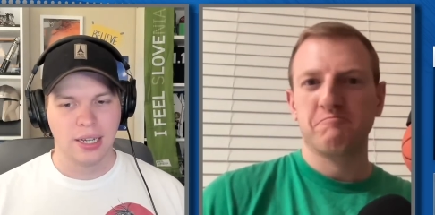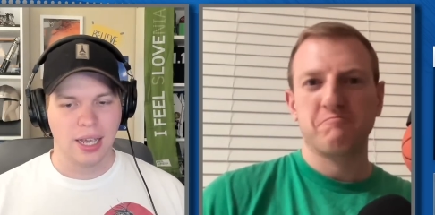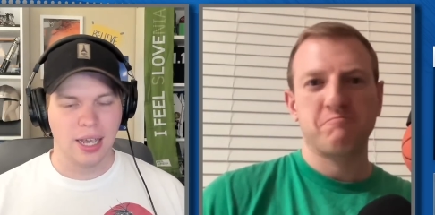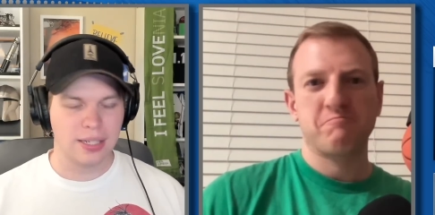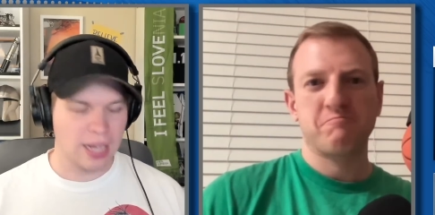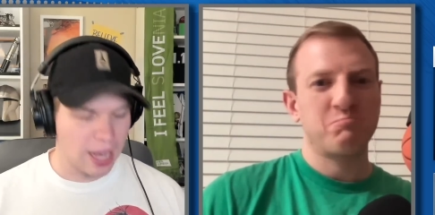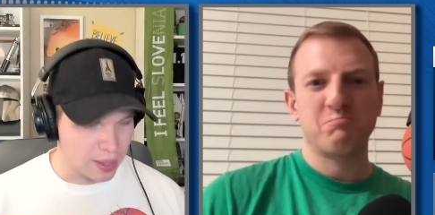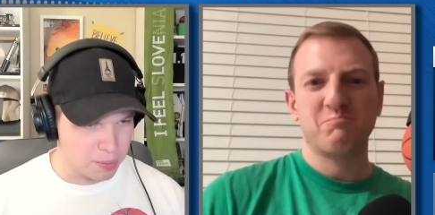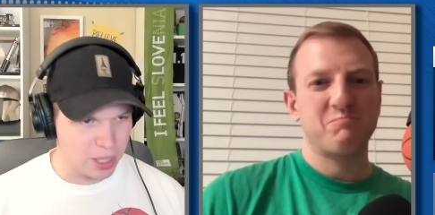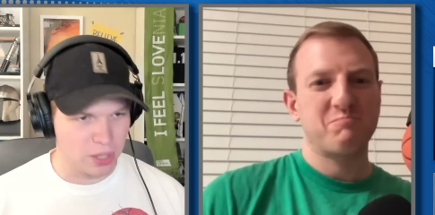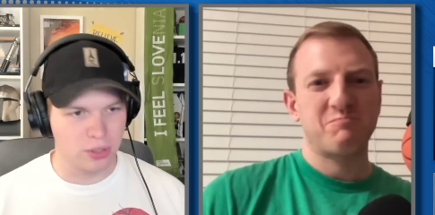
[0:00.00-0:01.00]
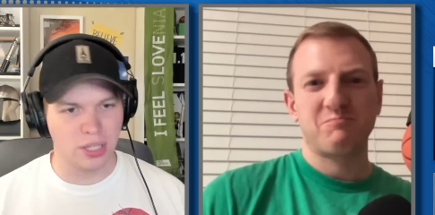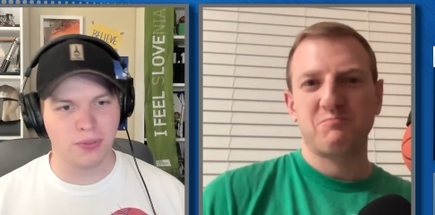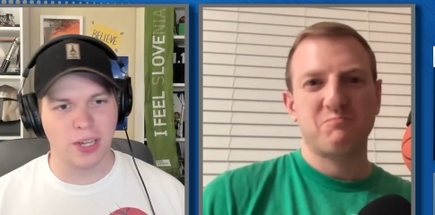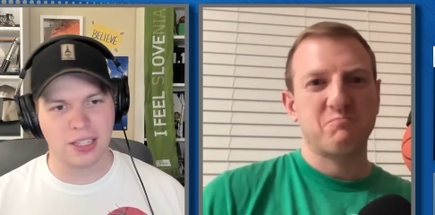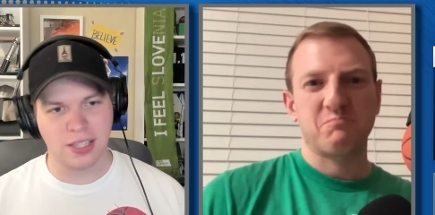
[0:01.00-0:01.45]
Speaker 1: he's a guy that can play a little
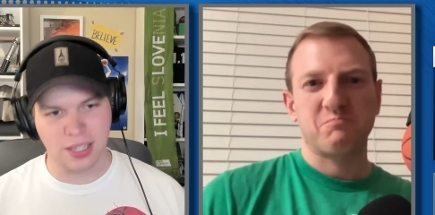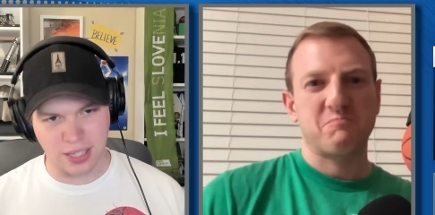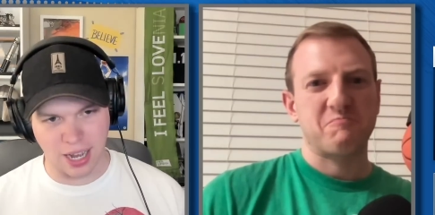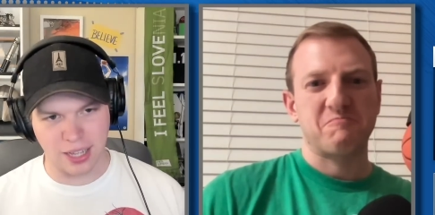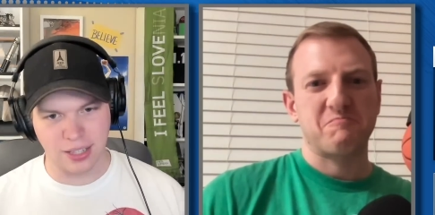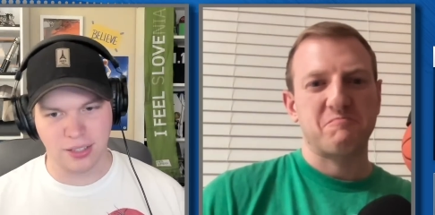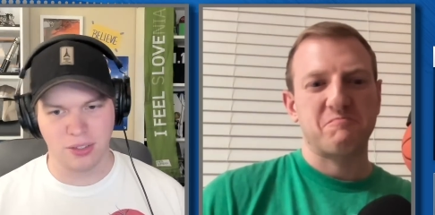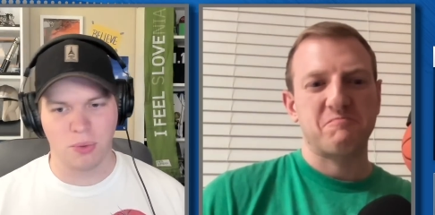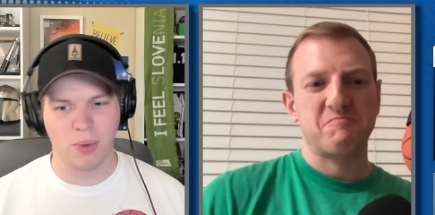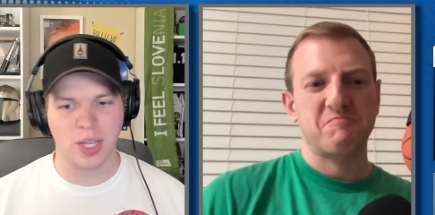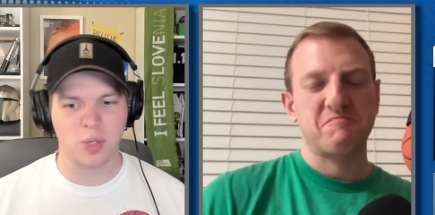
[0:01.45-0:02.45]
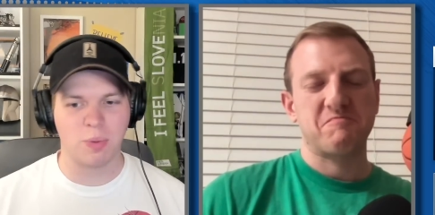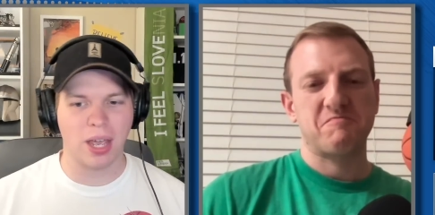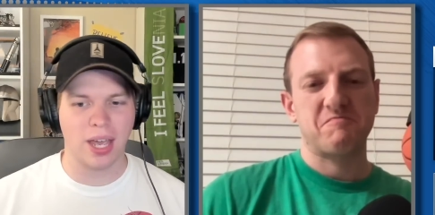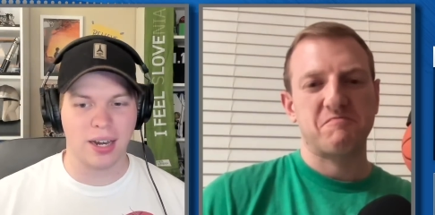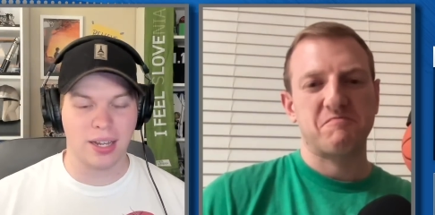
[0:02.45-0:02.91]
defense. He's got the
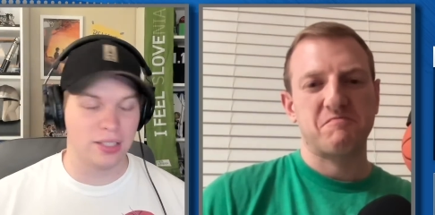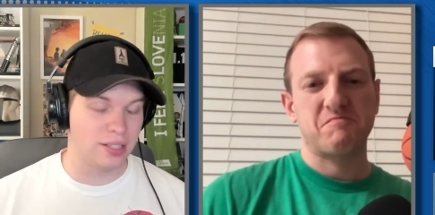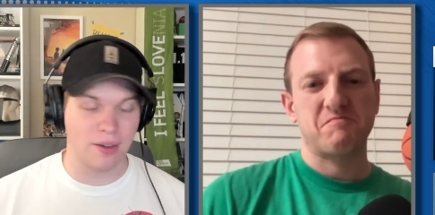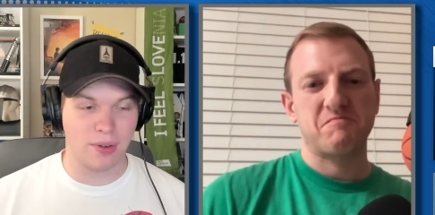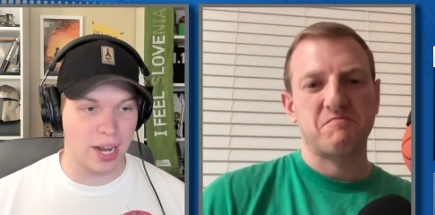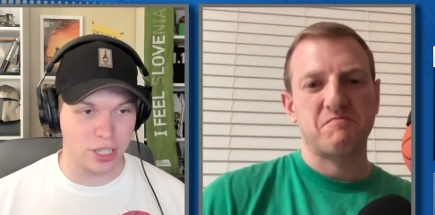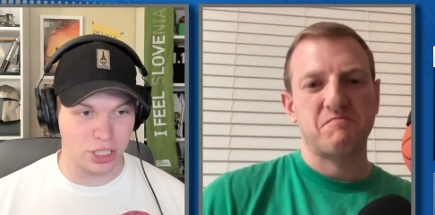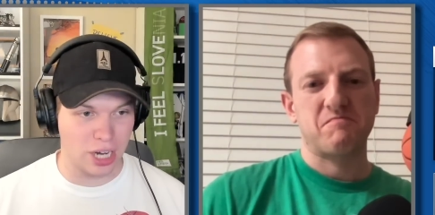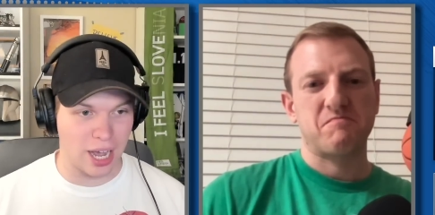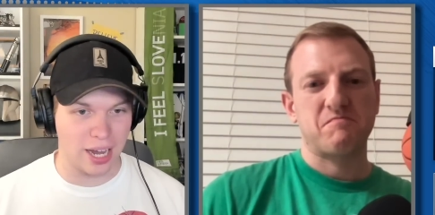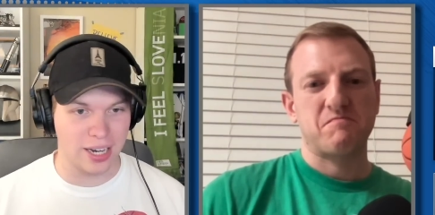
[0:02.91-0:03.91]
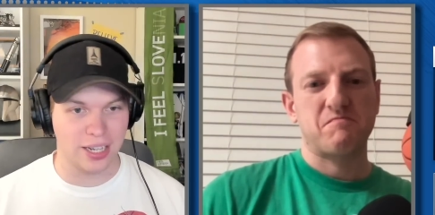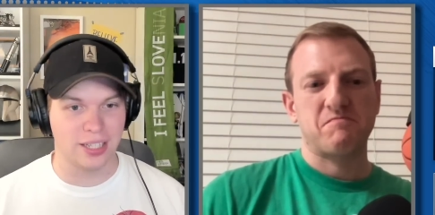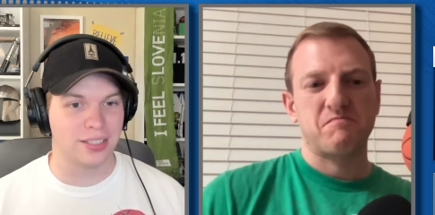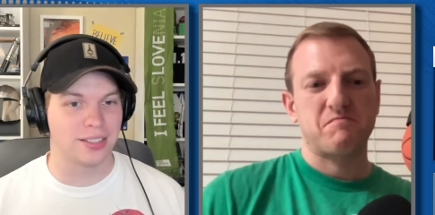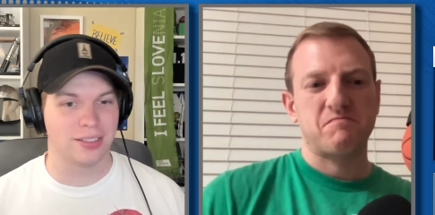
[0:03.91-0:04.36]
wingspan. He's never had a shot.
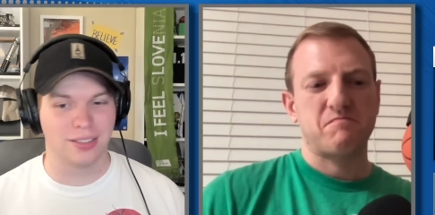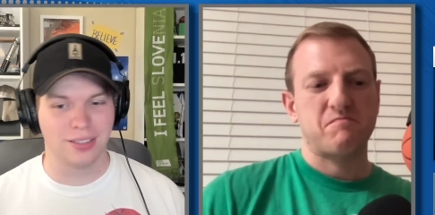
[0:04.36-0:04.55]
He's,